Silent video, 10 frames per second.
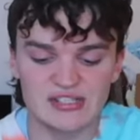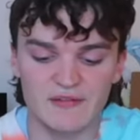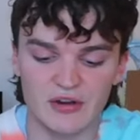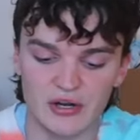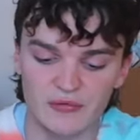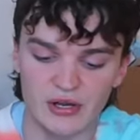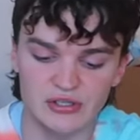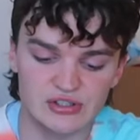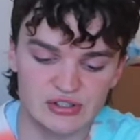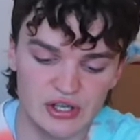never got
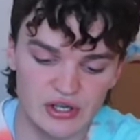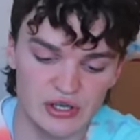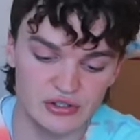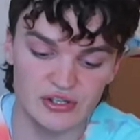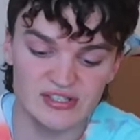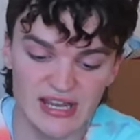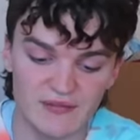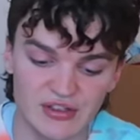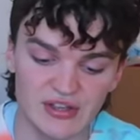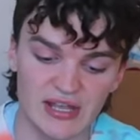around to using
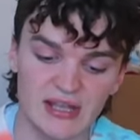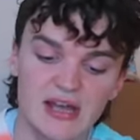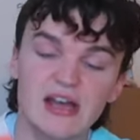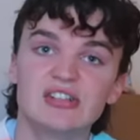everything.